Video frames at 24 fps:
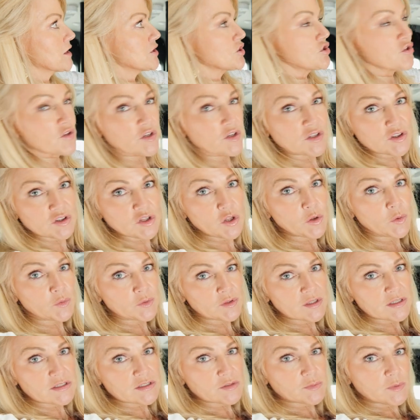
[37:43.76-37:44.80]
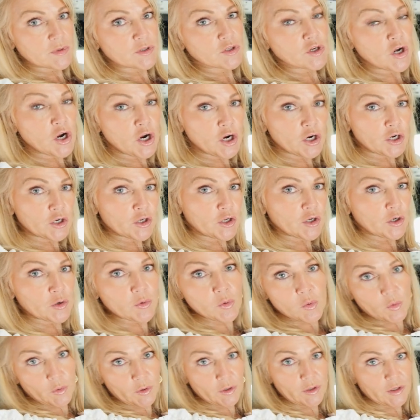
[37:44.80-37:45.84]
because you can load this with cargo
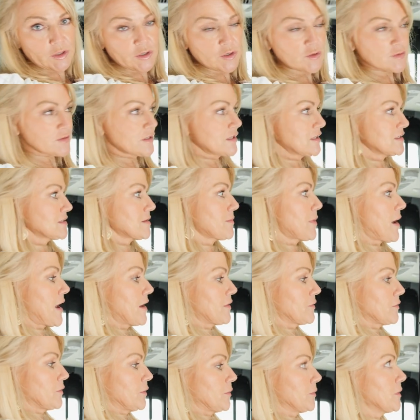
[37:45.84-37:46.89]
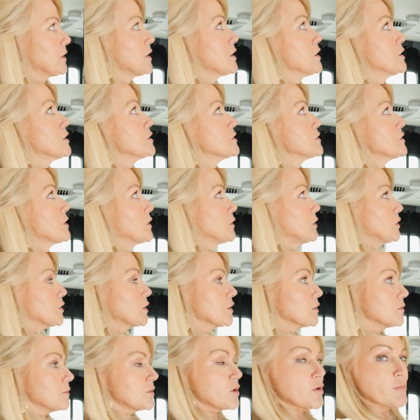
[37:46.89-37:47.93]
or you can use it as a bathroom. So
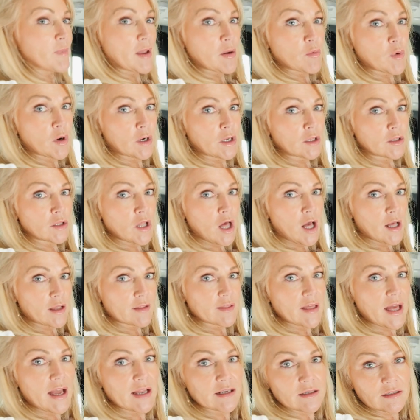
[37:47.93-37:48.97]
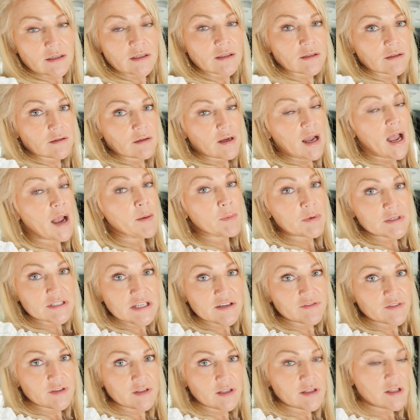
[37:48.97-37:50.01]
you may want to lock that. I would
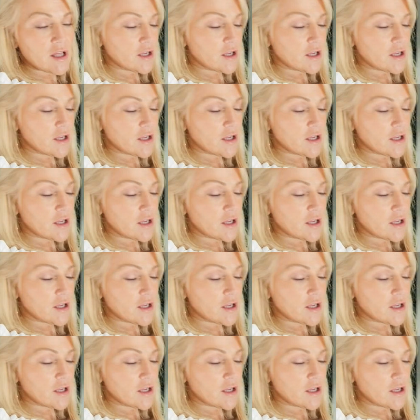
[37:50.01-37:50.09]
definitely